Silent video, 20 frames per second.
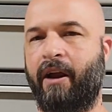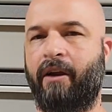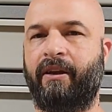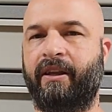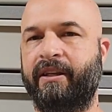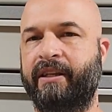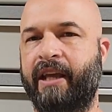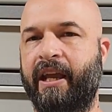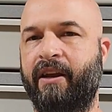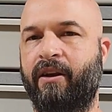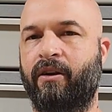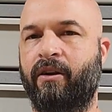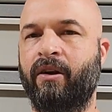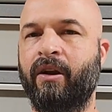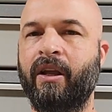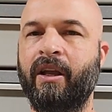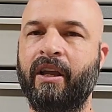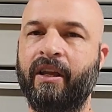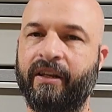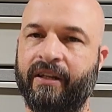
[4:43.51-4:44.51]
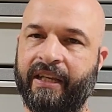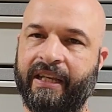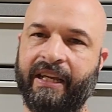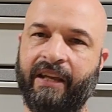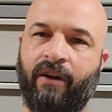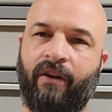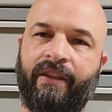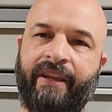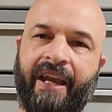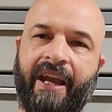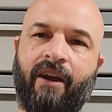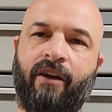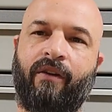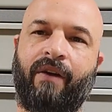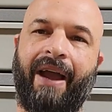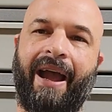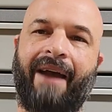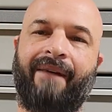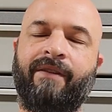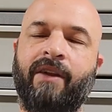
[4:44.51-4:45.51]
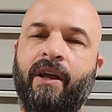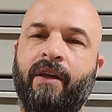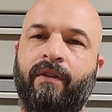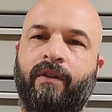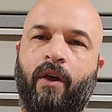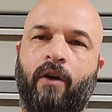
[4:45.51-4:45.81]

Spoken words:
air container to get on the aircraft,